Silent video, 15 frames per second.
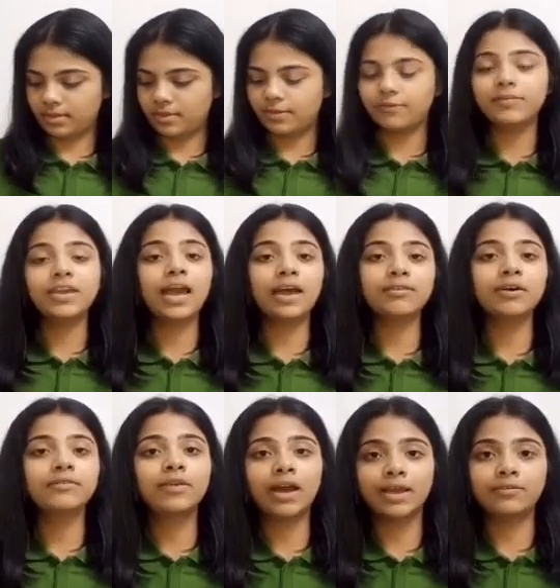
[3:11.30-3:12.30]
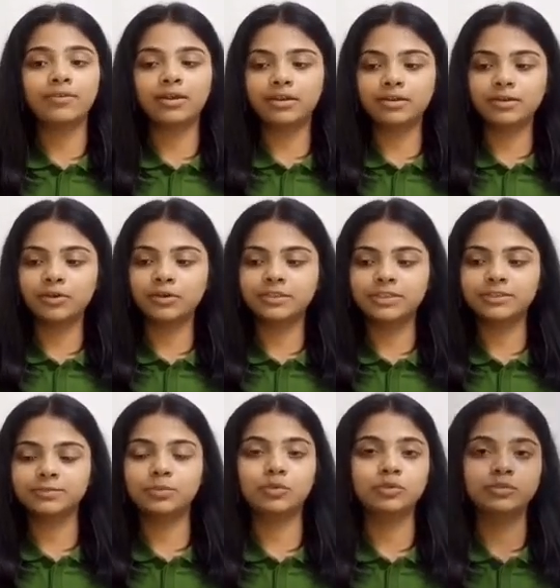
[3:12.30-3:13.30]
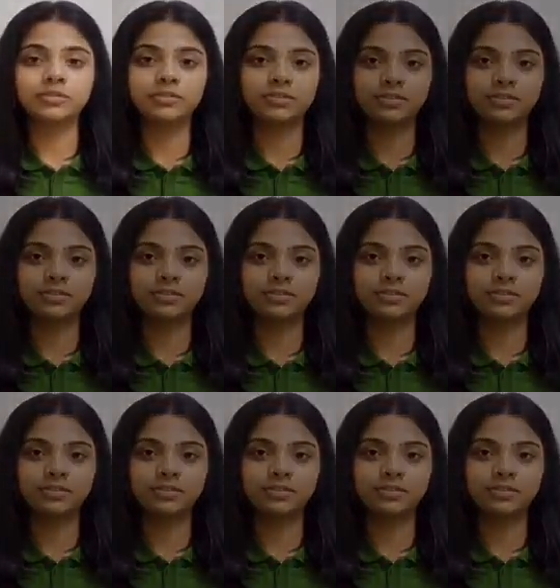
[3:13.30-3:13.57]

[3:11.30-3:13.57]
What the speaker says: We have a viva on these bones.